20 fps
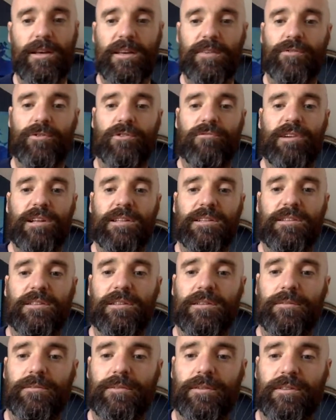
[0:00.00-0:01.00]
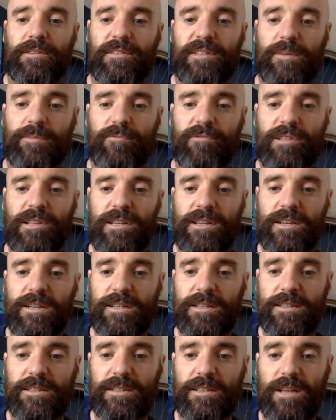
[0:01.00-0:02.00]
if you're a relative. So that'd be really
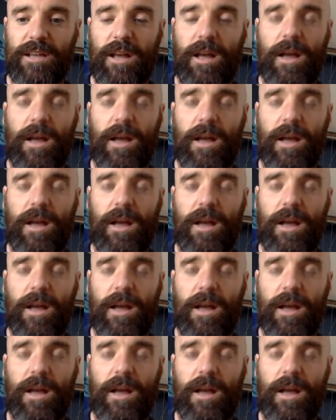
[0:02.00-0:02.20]
nice.